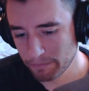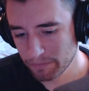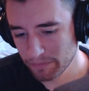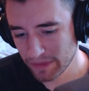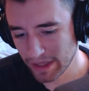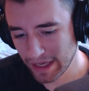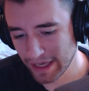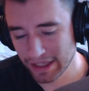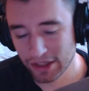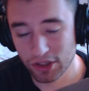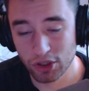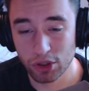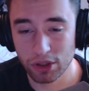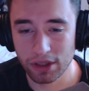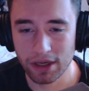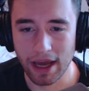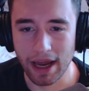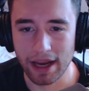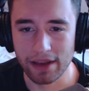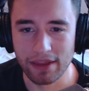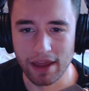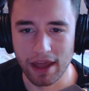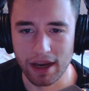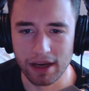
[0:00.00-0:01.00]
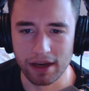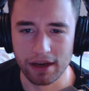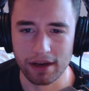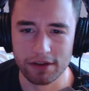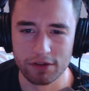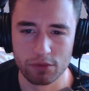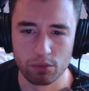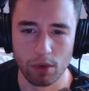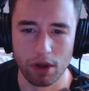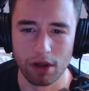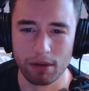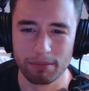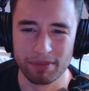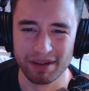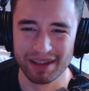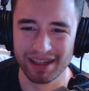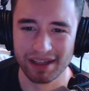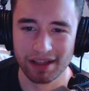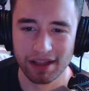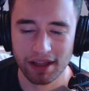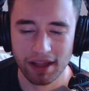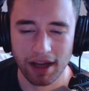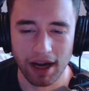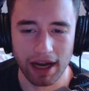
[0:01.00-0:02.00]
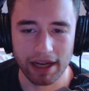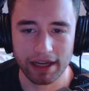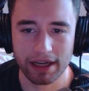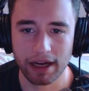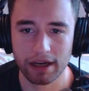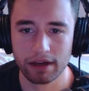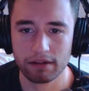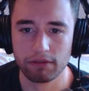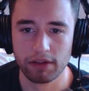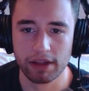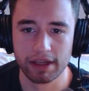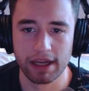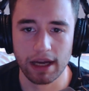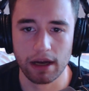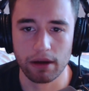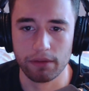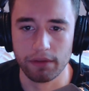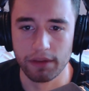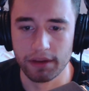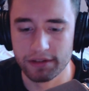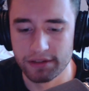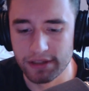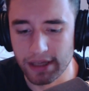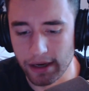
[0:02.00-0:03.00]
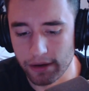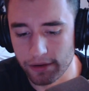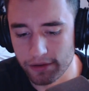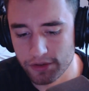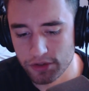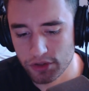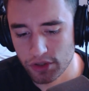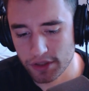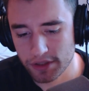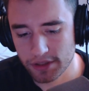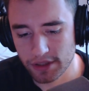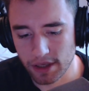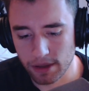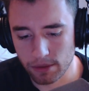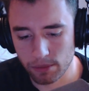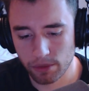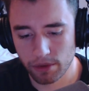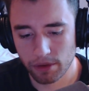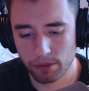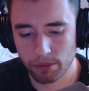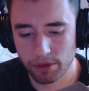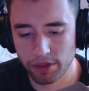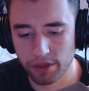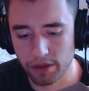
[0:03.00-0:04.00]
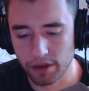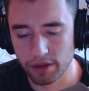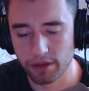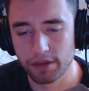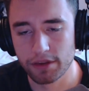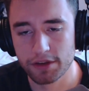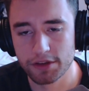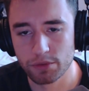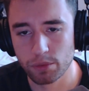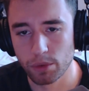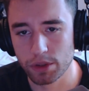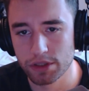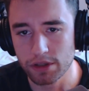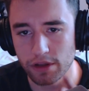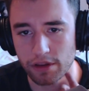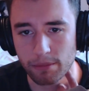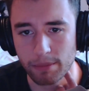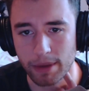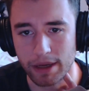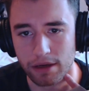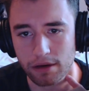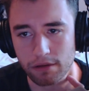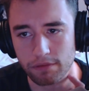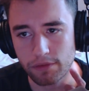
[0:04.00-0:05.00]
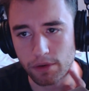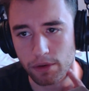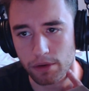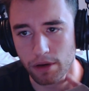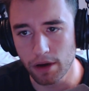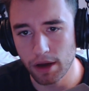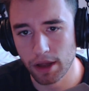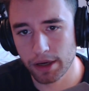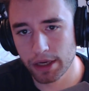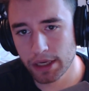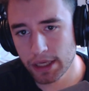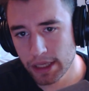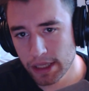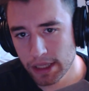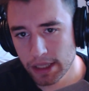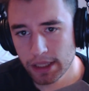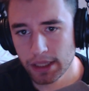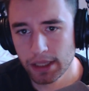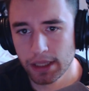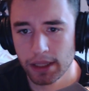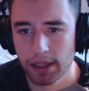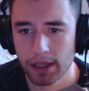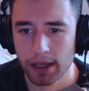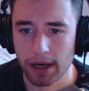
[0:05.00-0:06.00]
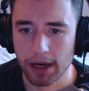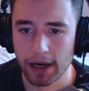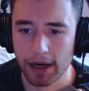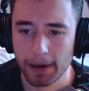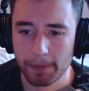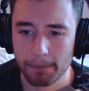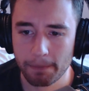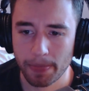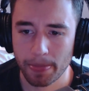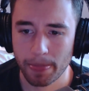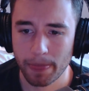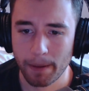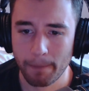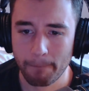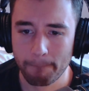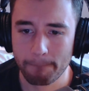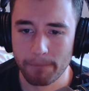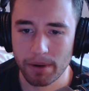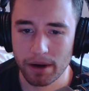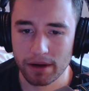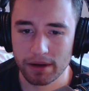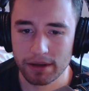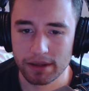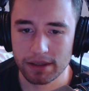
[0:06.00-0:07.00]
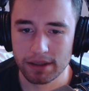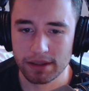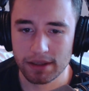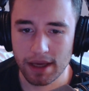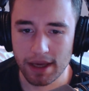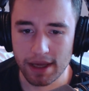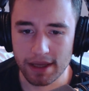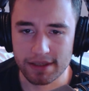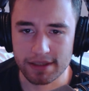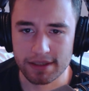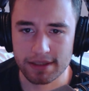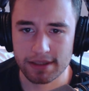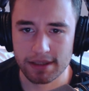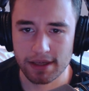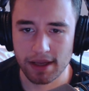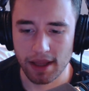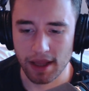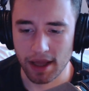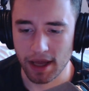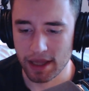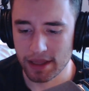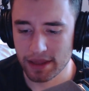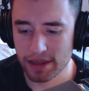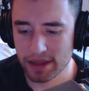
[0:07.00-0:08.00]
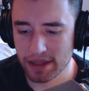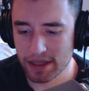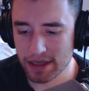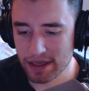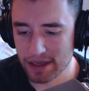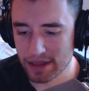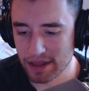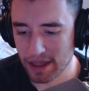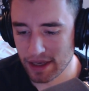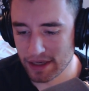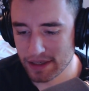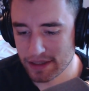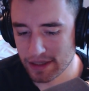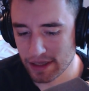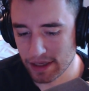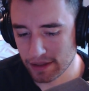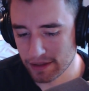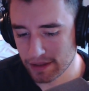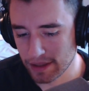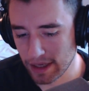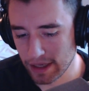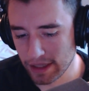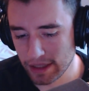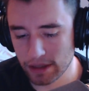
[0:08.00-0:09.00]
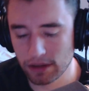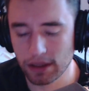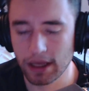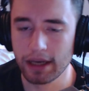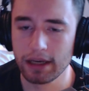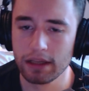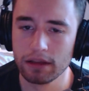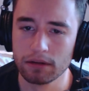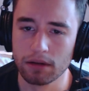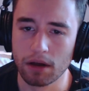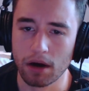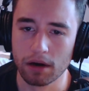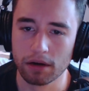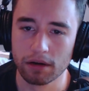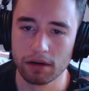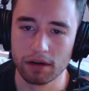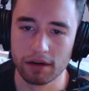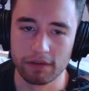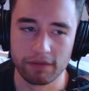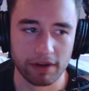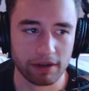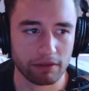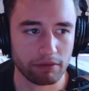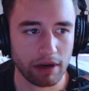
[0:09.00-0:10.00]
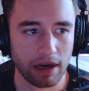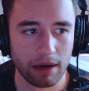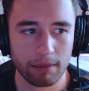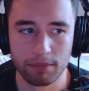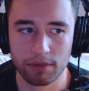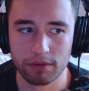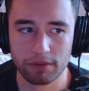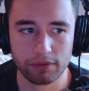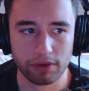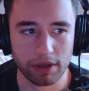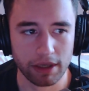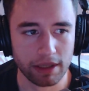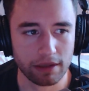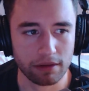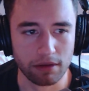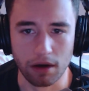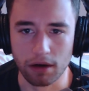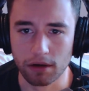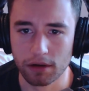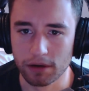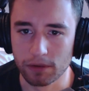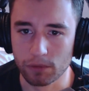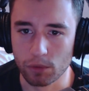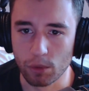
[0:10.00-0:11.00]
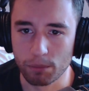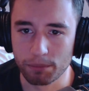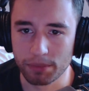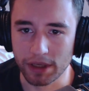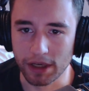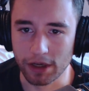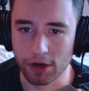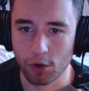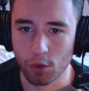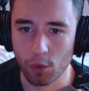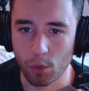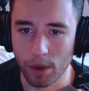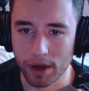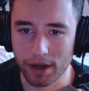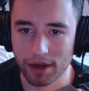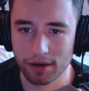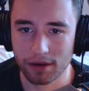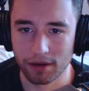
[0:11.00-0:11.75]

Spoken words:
I could add that in as well, but I kind of like how this sounds just with the switch on the microphone on. But yes, I think that's it. Any longer, if I ramble for any longer, it won't be a quick